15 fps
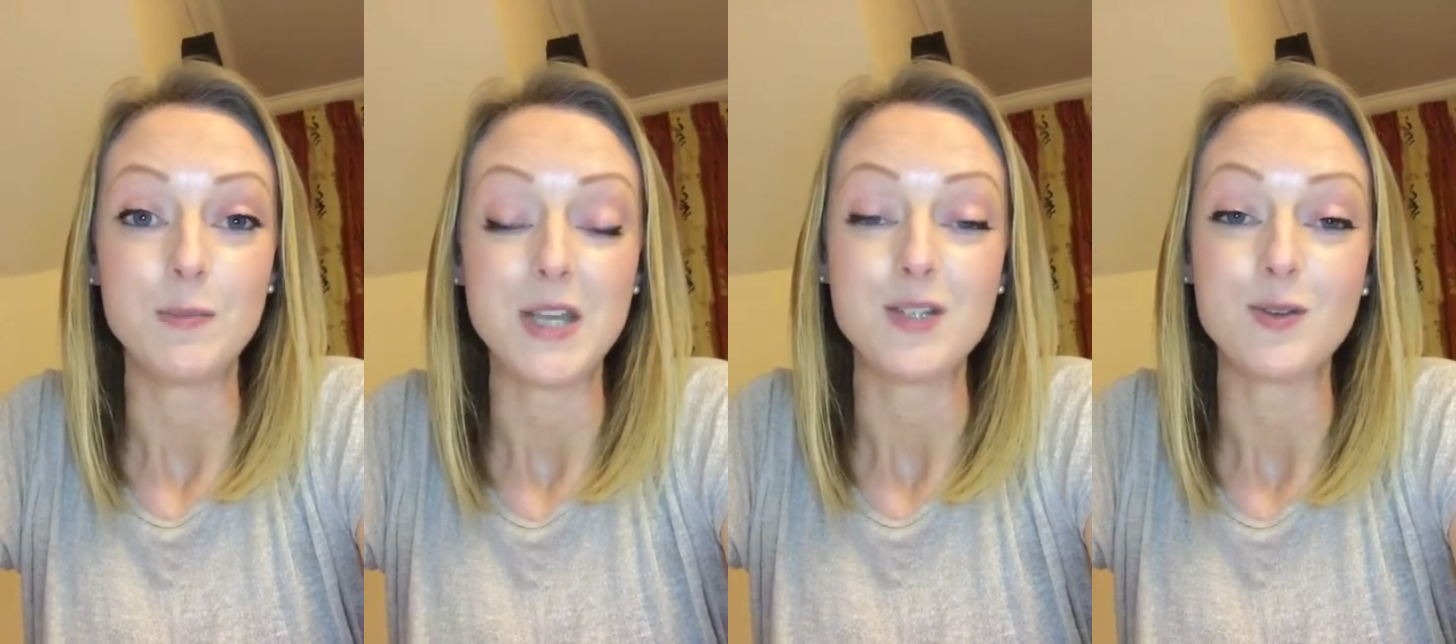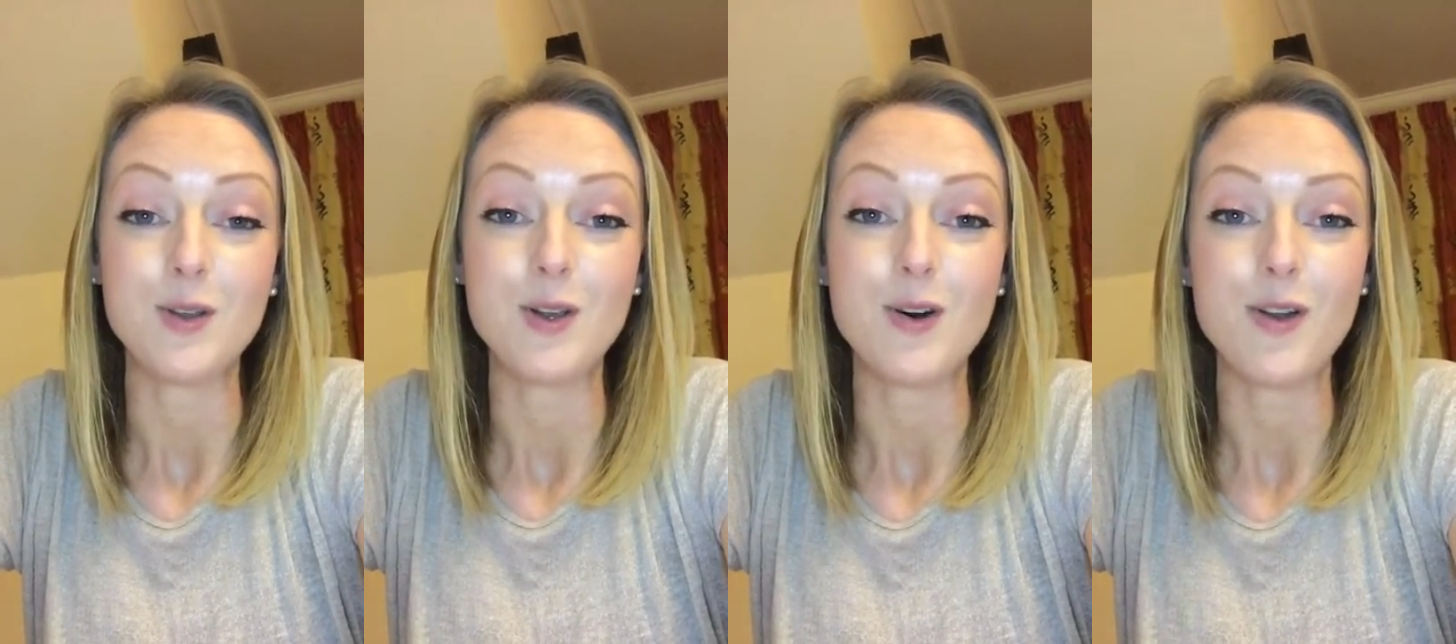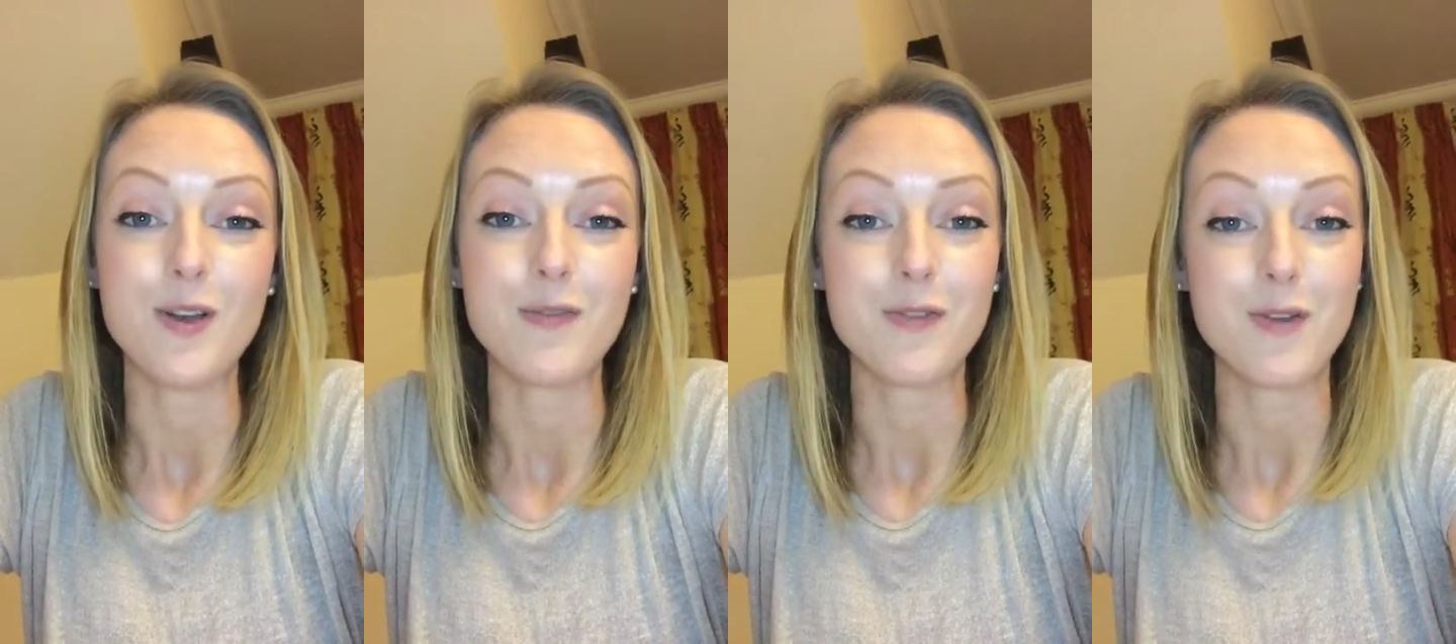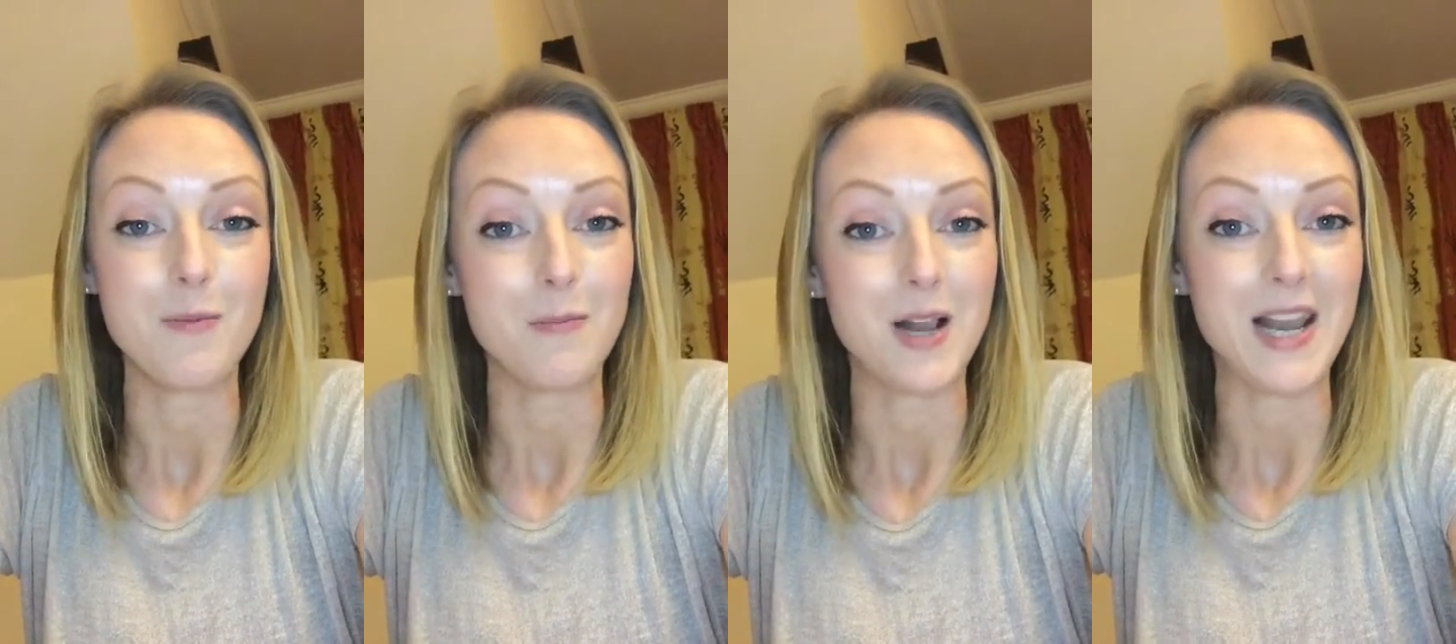they do a lot of
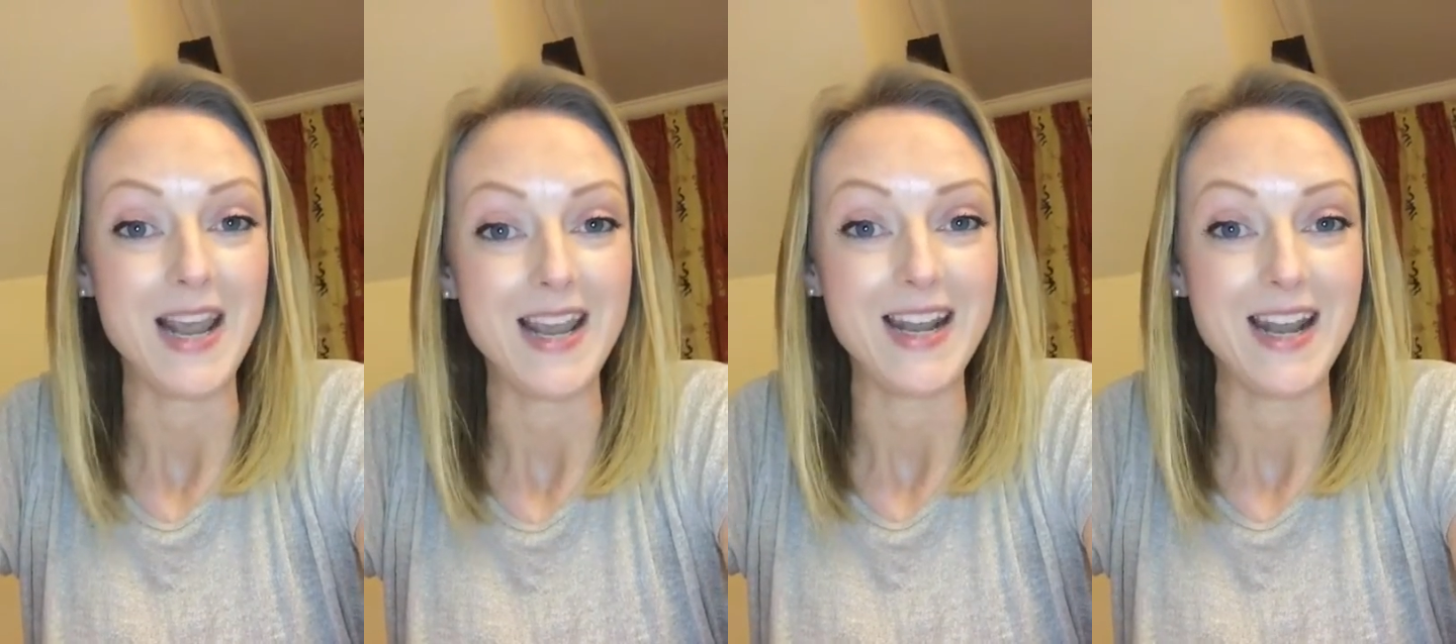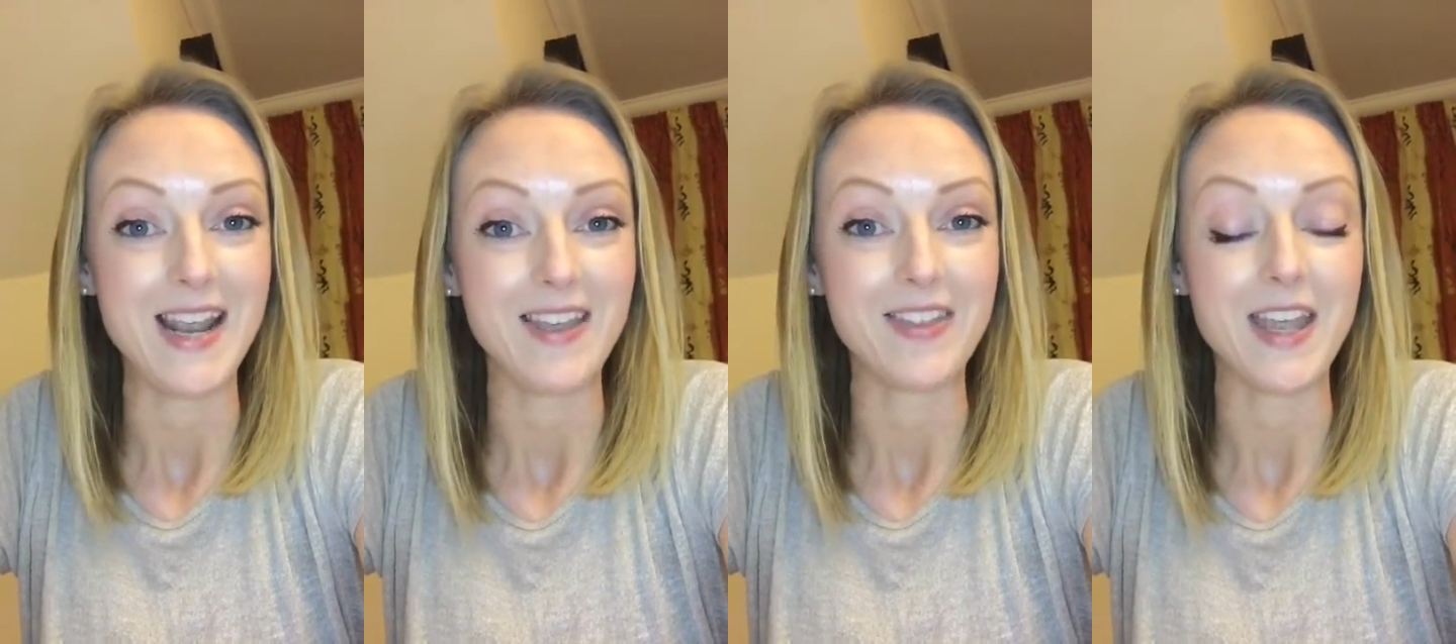complaining.